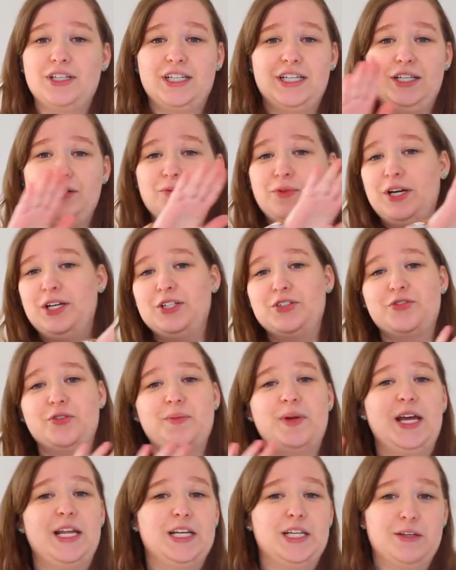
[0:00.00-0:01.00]
It can range
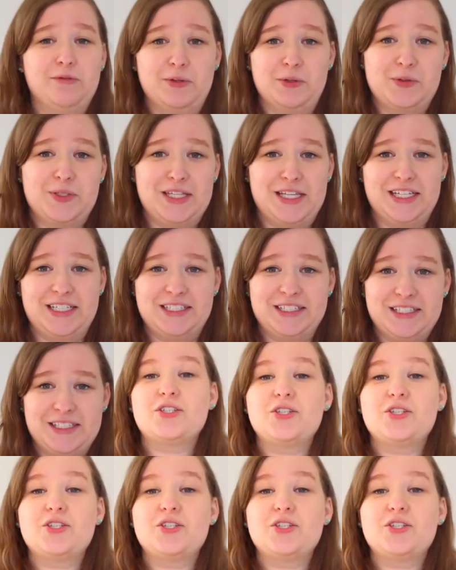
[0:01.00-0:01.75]
from any of those things.